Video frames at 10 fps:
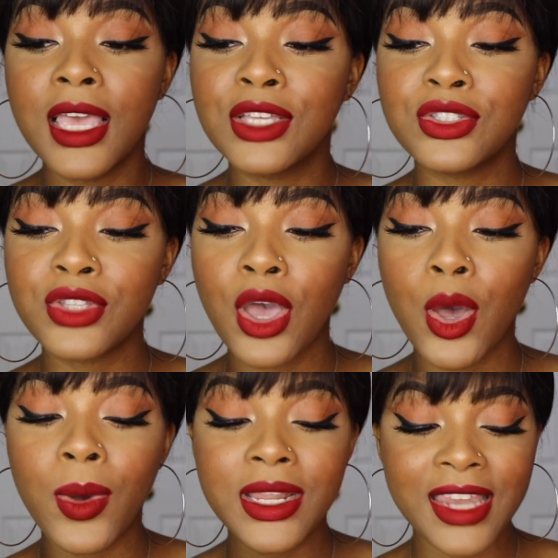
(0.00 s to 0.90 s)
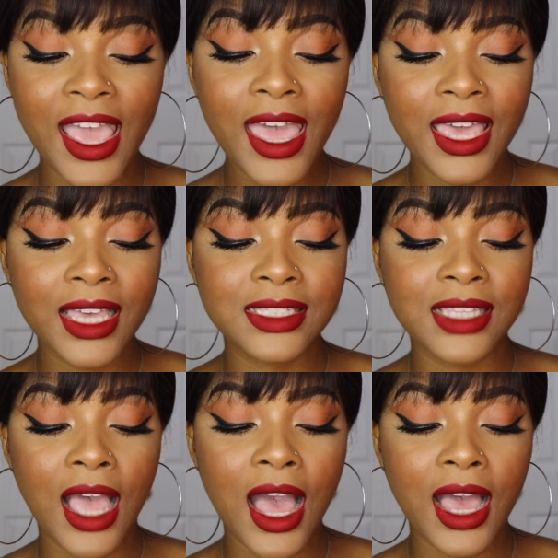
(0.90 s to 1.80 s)
So next,
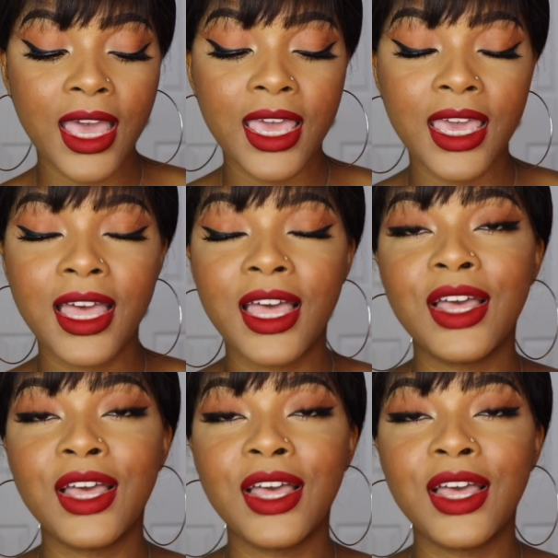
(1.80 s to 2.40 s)
I